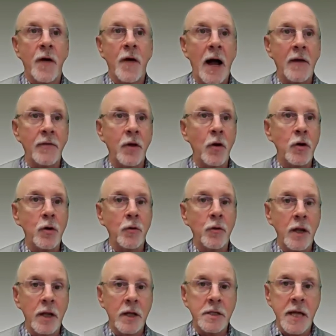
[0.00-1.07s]
to find their
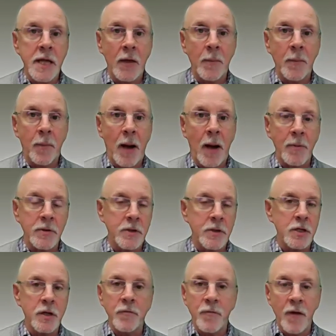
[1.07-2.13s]
unique selling
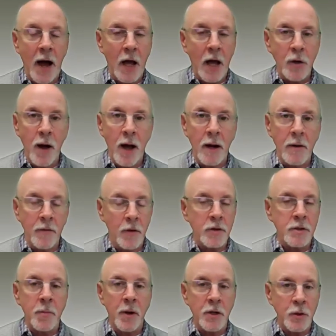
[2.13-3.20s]
proposition, value
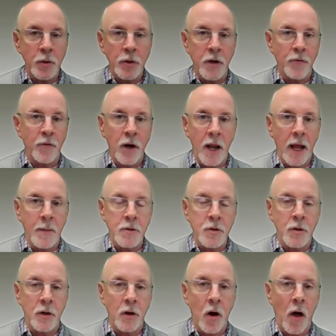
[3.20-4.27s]
add? There's a bunch of different
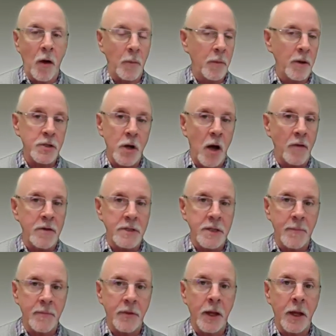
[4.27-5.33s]
names you can call it, but it's
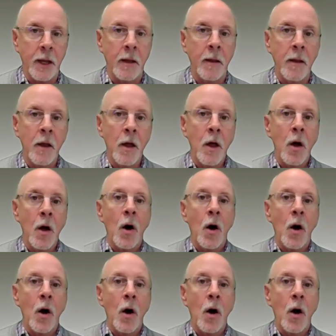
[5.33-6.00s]
all the same thing.